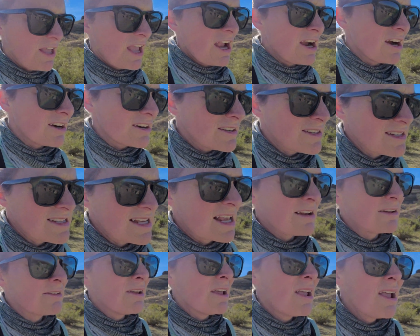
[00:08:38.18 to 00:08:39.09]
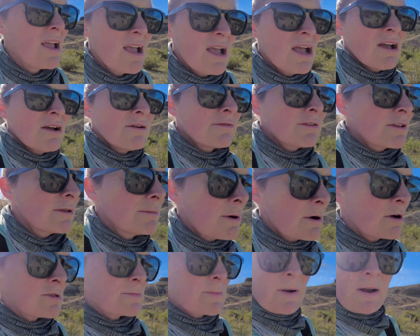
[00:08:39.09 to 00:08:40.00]
cairns, and for the
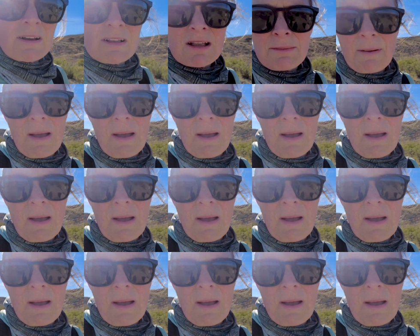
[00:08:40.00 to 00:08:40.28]
most part, the